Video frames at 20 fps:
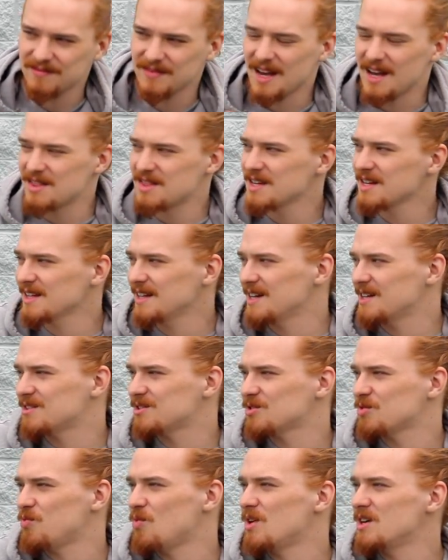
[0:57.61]
I think like
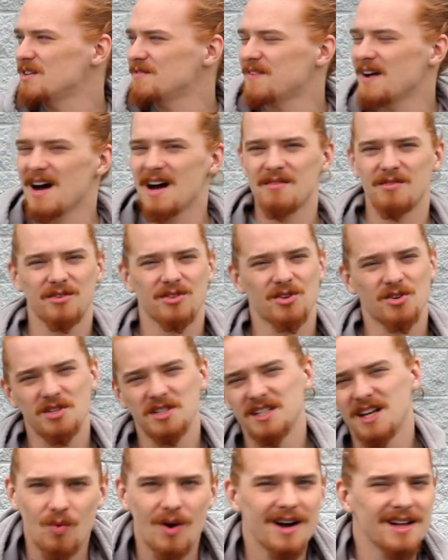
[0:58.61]
$25 or
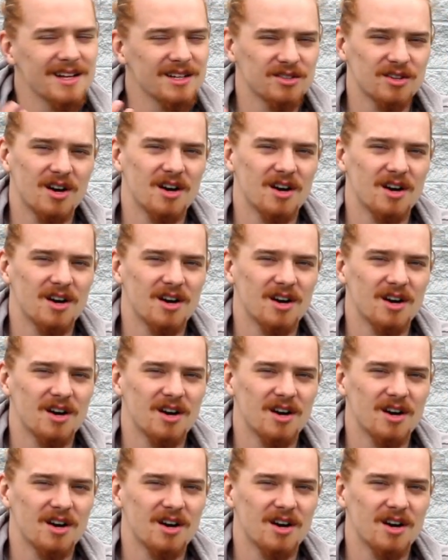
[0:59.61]
$30. Well under